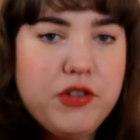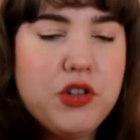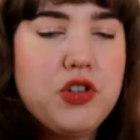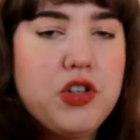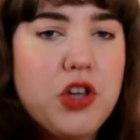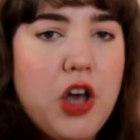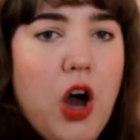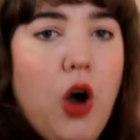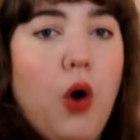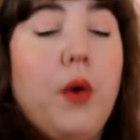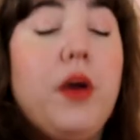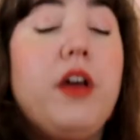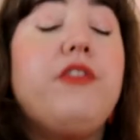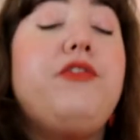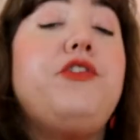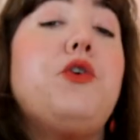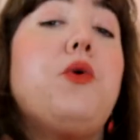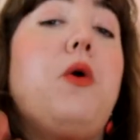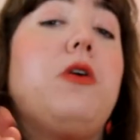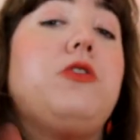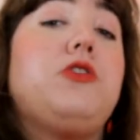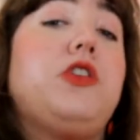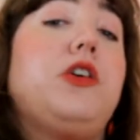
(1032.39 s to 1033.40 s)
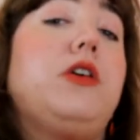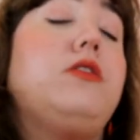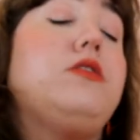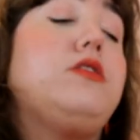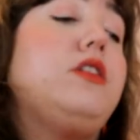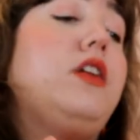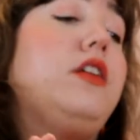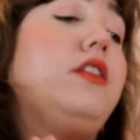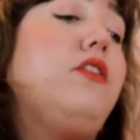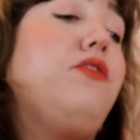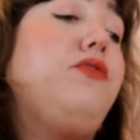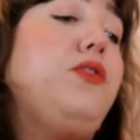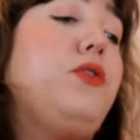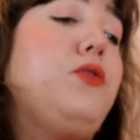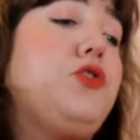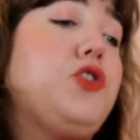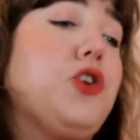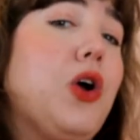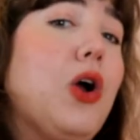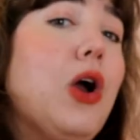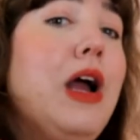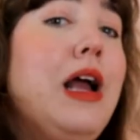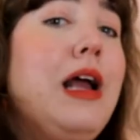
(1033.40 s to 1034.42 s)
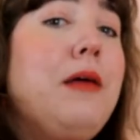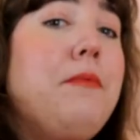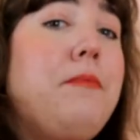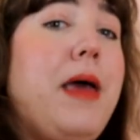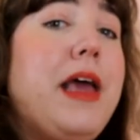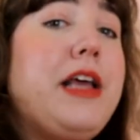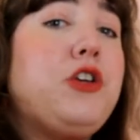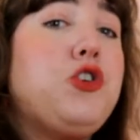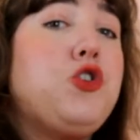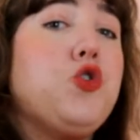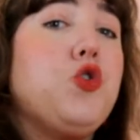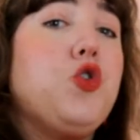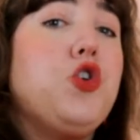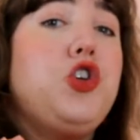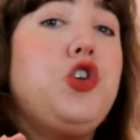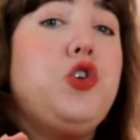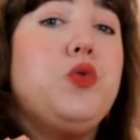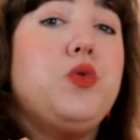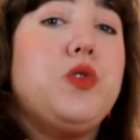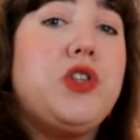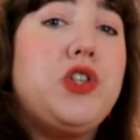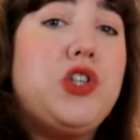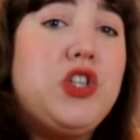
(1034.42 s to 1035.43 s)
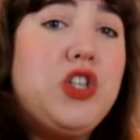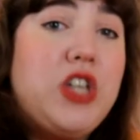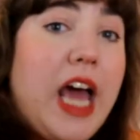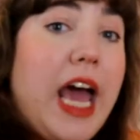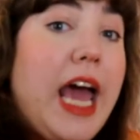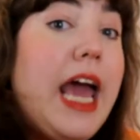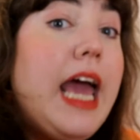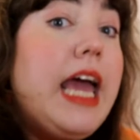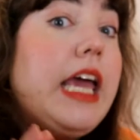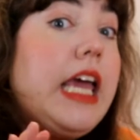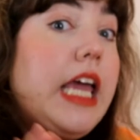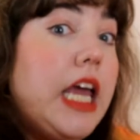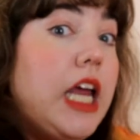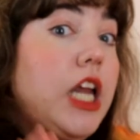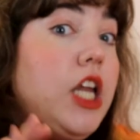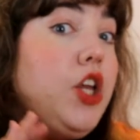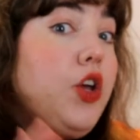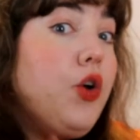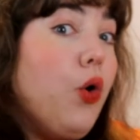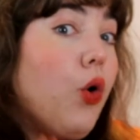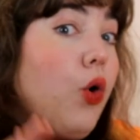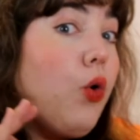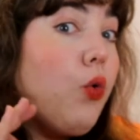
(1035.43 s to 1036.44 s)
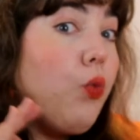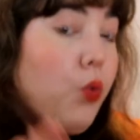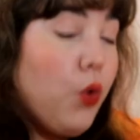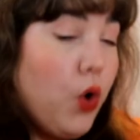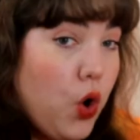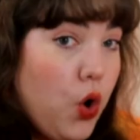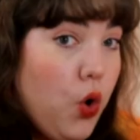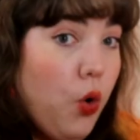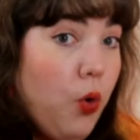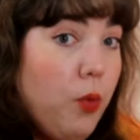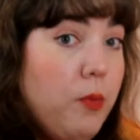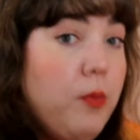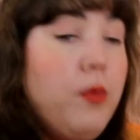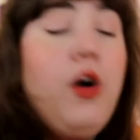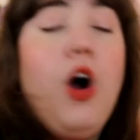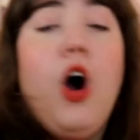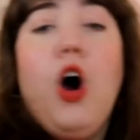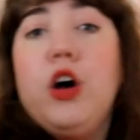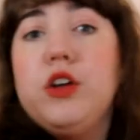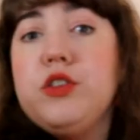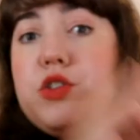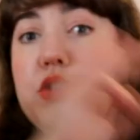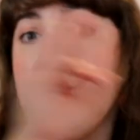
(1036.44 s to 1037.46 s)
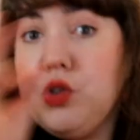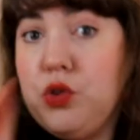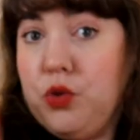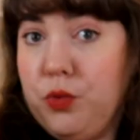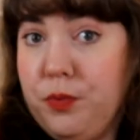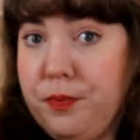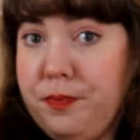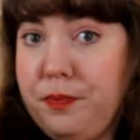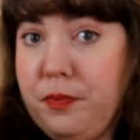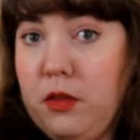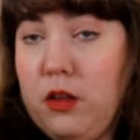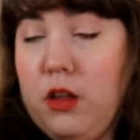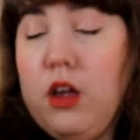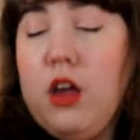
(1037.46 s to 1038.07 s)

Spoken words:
So if you are chosen in the future, make sure you stay in your room on Zoom